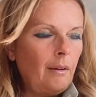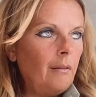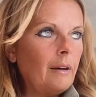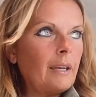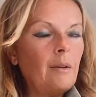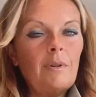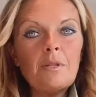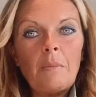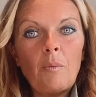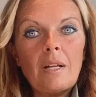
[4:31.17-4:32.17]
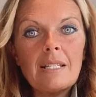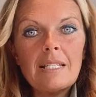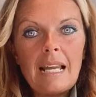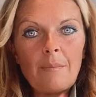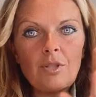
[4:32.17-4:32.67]
I keep losing my words, a
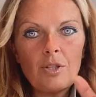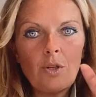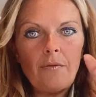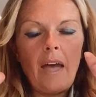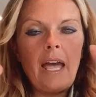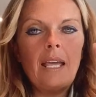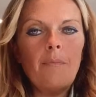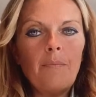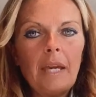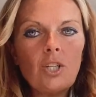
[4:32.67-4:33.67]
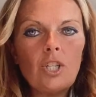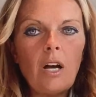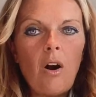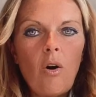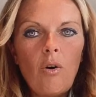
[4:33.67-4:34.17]
snapshot, sort of a
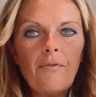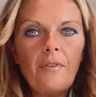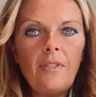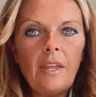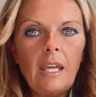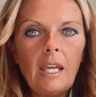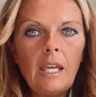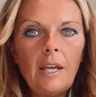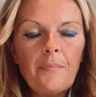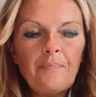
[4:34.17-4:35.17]
picture of the